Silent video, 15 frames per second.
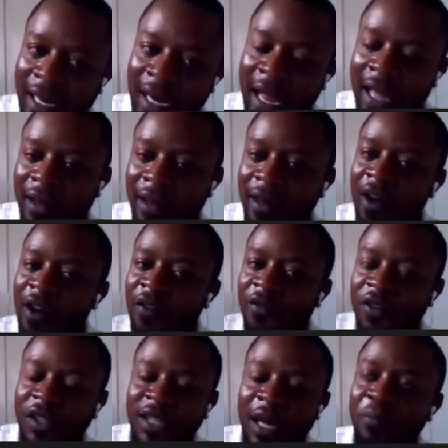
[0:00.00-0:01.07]
Like,
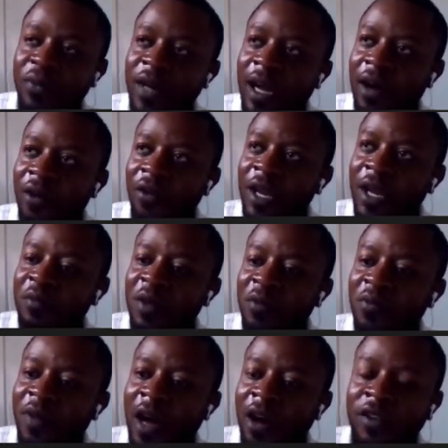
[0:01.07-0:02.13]
for example, now what I
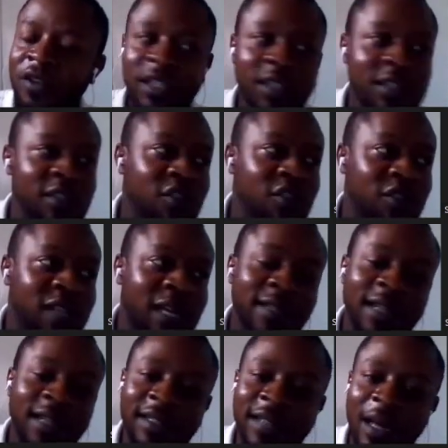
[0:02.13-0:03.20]
mean, I always use as
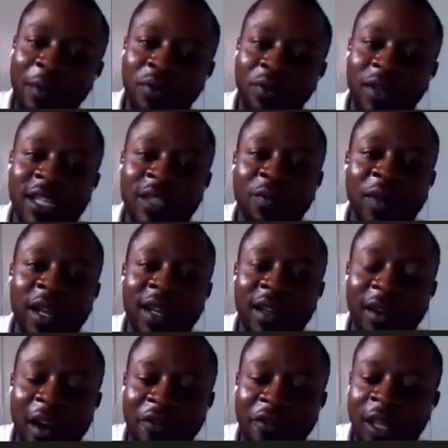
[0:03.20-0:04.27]
an example in explaining
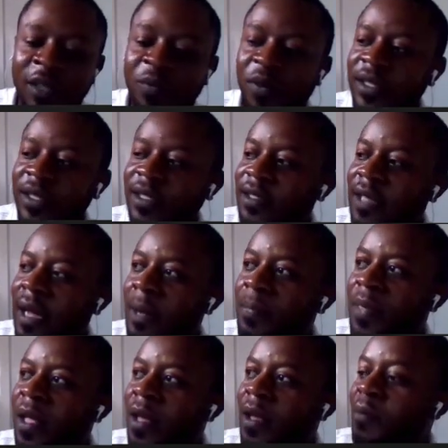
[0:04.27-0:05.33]
reference point is that
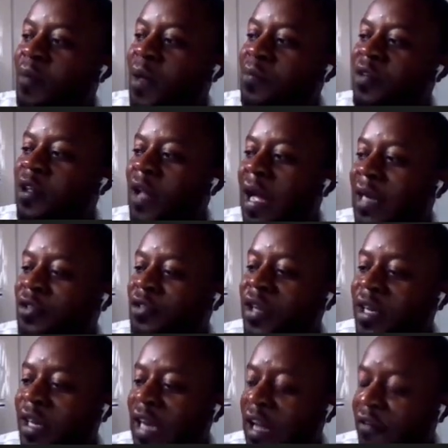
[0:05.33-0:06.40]
maybe you are
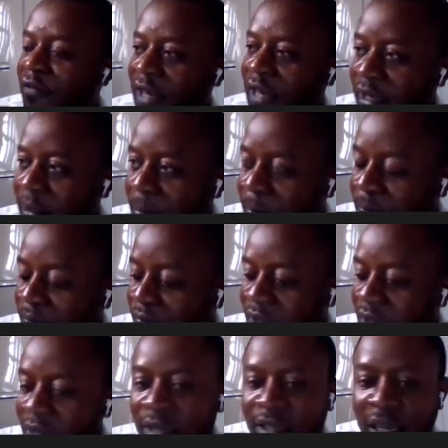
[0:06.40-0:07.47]
doing leveling.
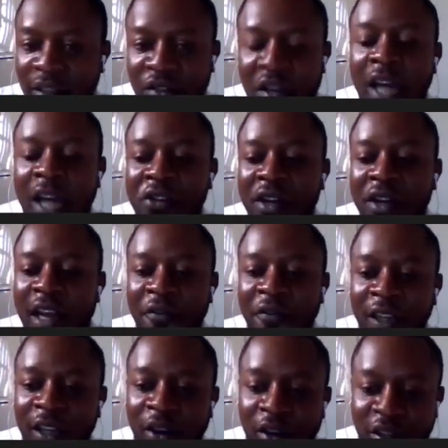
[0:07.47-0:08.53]
Let's assume you are doing
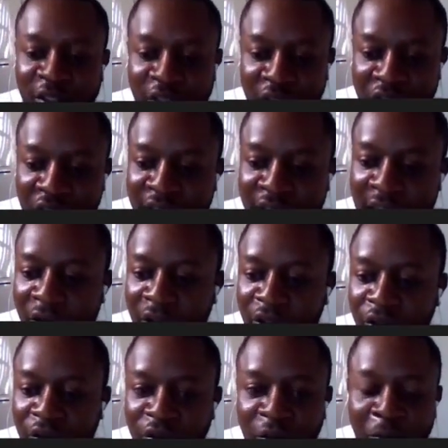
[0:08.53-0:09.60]
leveling in construction, so I want
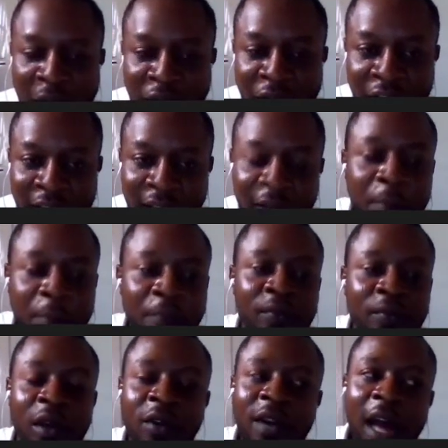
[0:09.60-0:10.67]
to do backfilling.
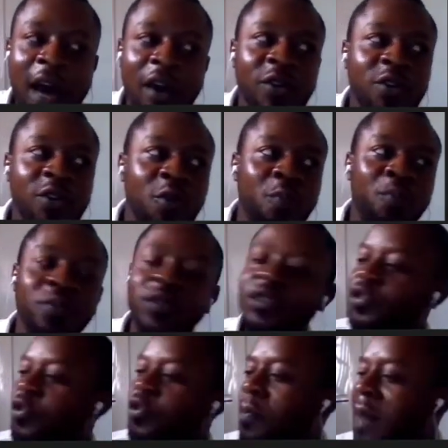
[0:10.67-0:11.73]
Now you
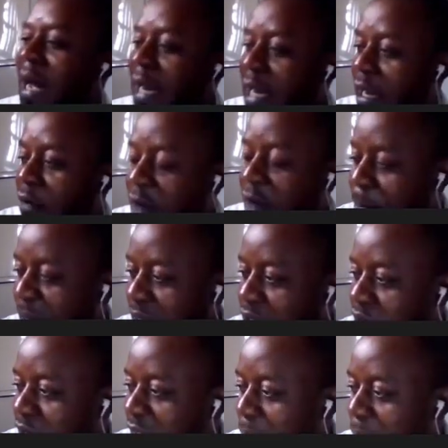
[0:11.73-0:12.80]
mark one
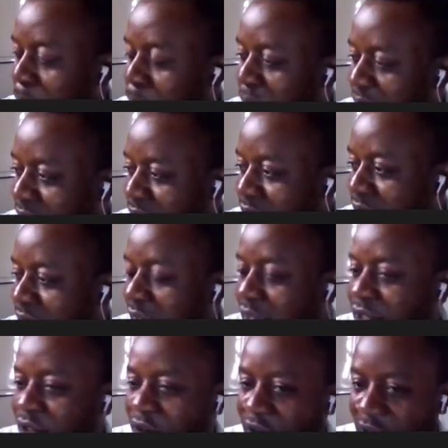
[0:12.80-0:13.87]
particular place
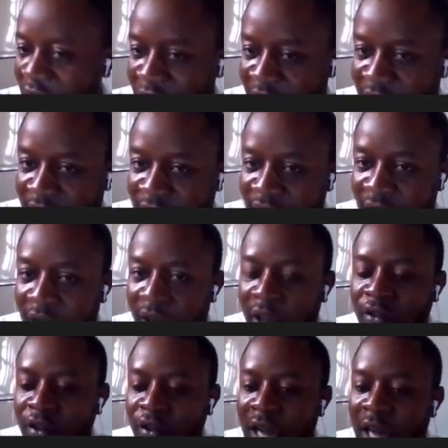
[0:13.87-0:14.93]
as your reference,
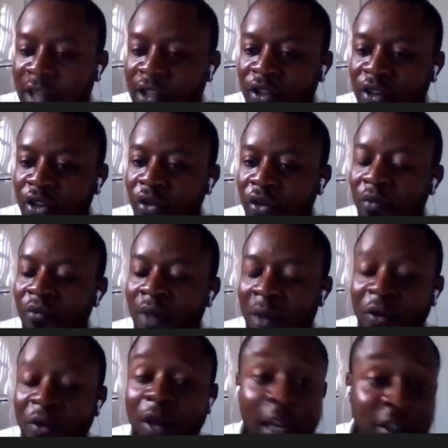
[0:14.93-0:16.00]
so that
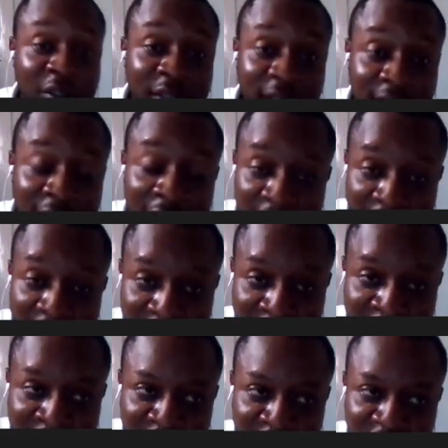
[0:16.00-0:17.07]
maybe you are using a
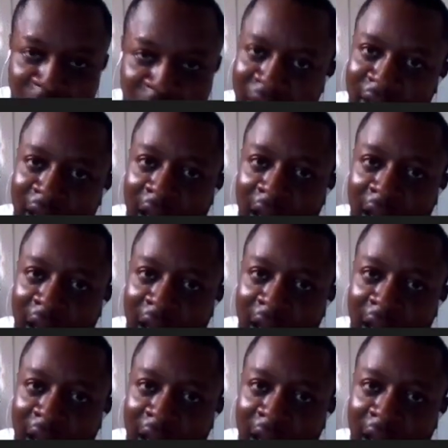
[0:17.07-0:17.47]
leveling instrument.